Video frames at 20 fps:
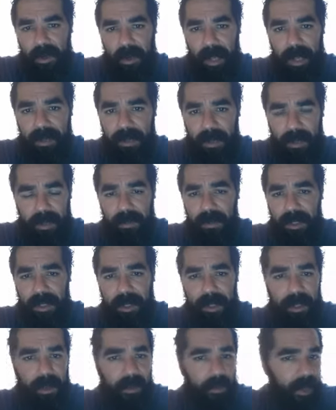I told him
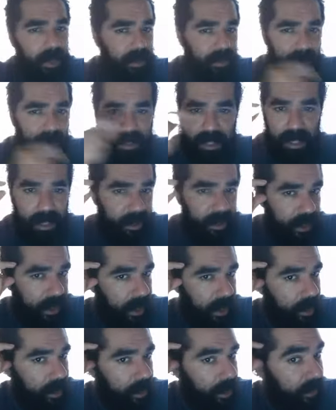that when you take the
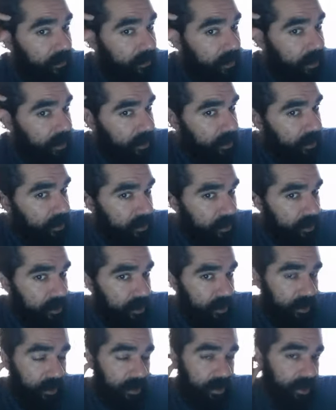hair off the ears, you
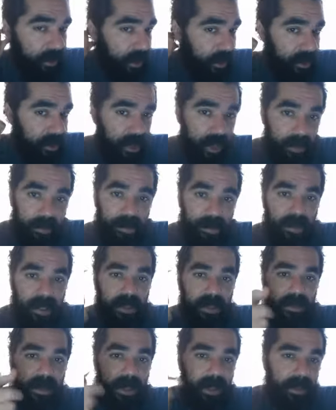just look a lot sharper.
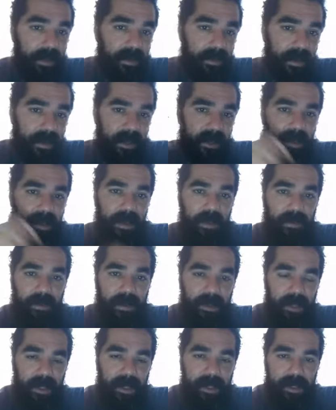That's why all the fucking
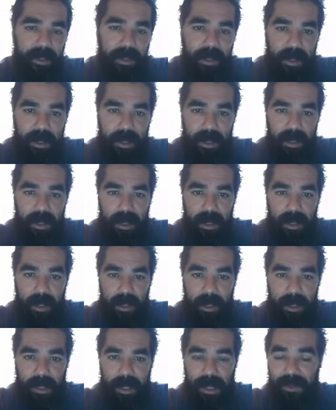everyone does it.
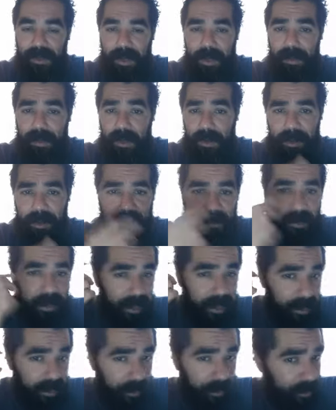That's why I'm going to
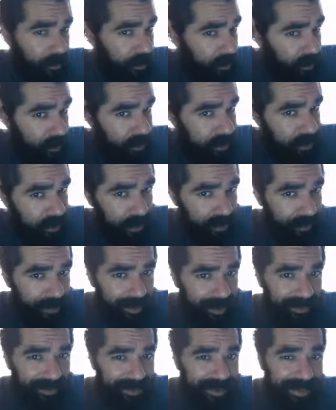when I go to boring shit. I'm
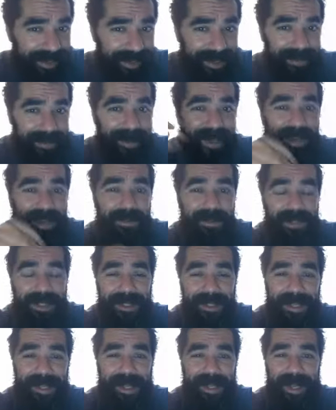not gonna fucking cut my hair
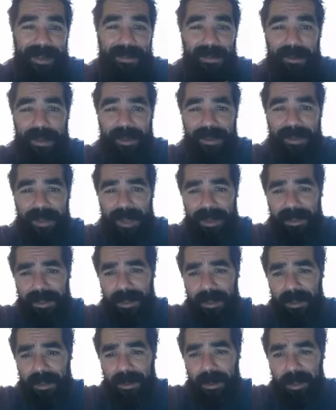because like I don't wear
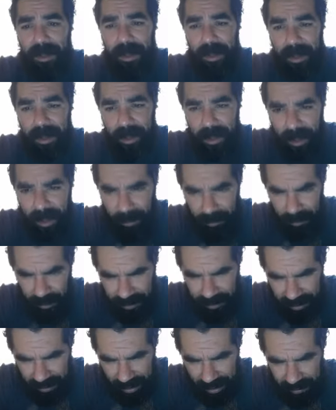socks either. I'm
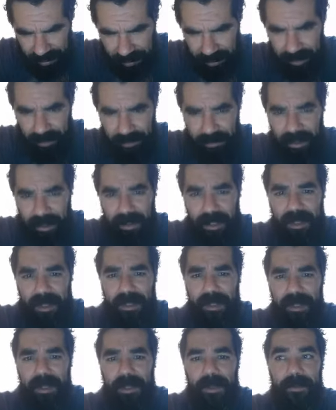wearing sandals. I've done
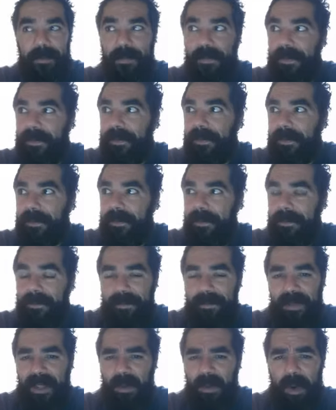that shit.
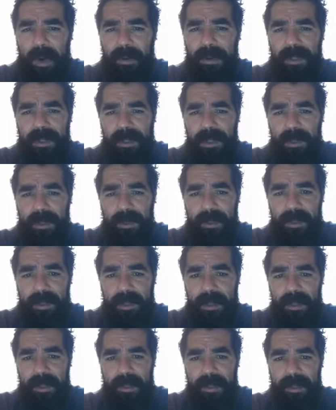Wearing
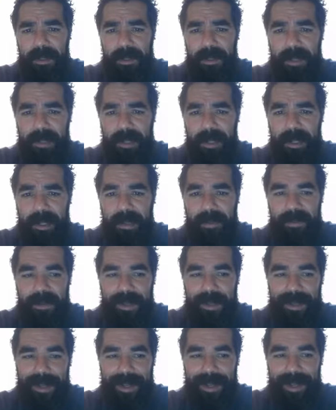shoes is you're a
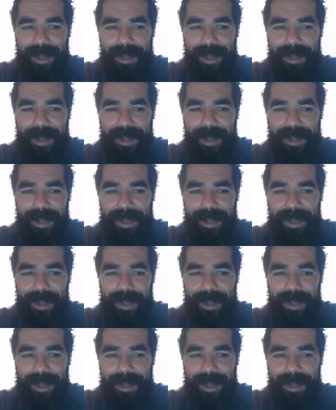slave.